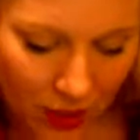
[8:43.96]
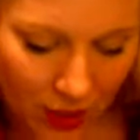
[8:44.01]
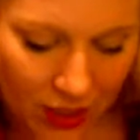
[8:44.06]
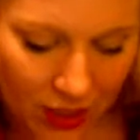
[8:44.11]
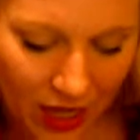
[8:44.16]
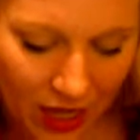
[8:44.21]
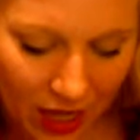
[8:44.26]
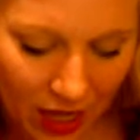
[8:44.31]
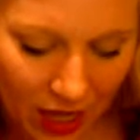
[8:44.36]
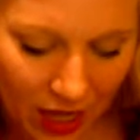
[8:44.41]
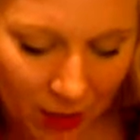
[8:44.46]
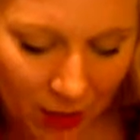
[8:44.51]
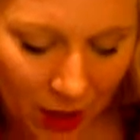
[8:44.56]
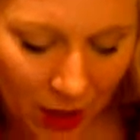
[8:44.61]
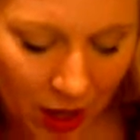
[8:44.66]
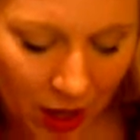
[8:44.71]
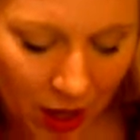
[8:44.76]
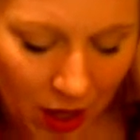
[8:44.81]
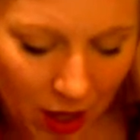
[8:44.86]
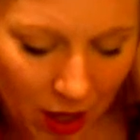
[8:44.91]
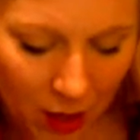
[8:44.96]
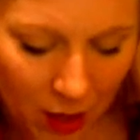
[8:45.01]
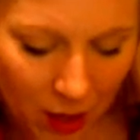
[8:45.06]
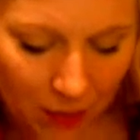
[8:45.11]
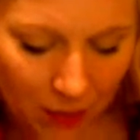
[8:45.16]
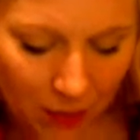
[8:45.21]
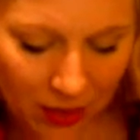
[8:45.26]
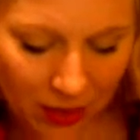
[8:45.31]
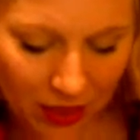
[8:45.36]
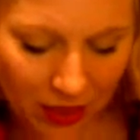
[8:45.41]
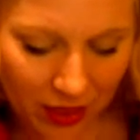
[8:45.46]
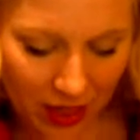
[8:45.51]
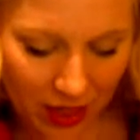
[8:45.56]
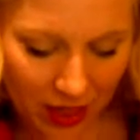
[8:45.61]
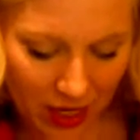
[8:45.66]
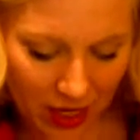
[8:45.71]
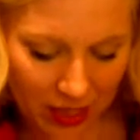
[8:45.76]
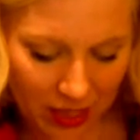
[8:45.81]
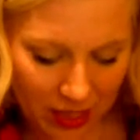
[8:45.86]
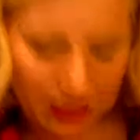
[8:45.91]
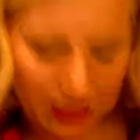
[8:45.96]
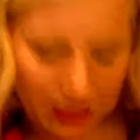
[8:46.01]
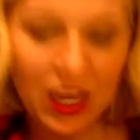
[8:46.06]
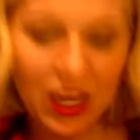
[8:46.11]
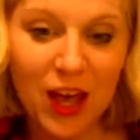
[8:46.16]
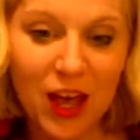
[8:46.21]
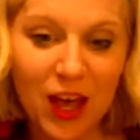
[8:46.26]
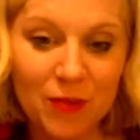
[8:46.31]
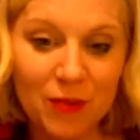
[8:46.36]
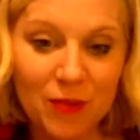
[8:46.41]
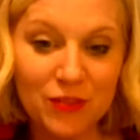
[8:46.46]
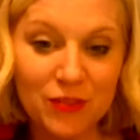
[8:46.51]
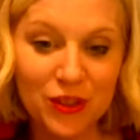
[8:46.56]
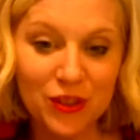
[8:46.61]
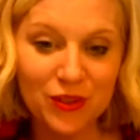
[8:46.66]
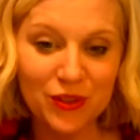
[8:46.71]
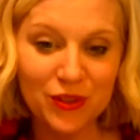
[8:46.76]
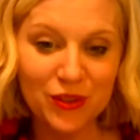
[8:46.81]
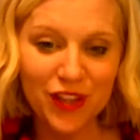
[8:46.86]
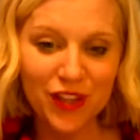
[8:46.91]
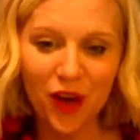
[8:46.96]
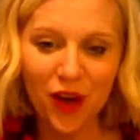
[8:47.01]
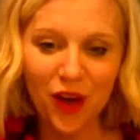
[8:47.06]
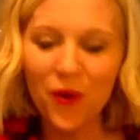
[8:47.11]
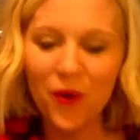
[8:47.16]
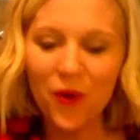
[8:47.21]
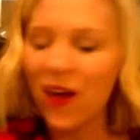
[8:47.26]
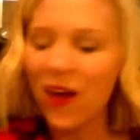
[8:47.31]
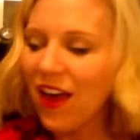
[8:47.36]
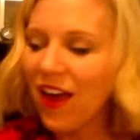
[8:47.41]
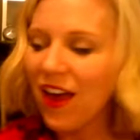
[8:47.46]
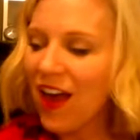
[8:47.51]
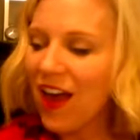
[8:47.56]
name, please do so.